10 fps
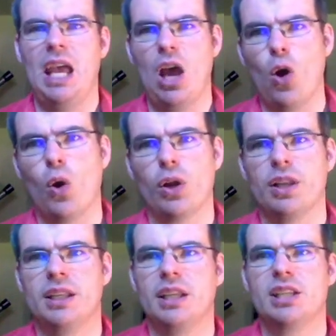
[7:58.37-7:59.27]
or they
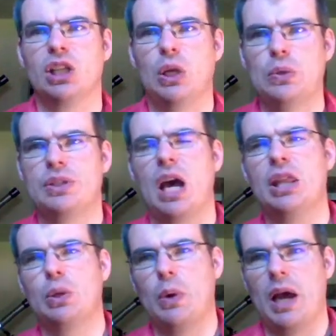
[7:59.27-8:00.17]
disclose
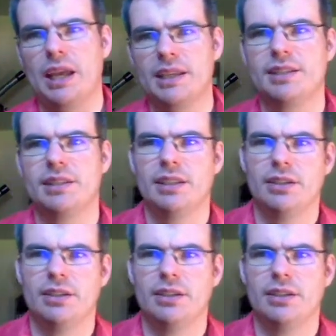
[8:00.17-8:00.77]
otherwise.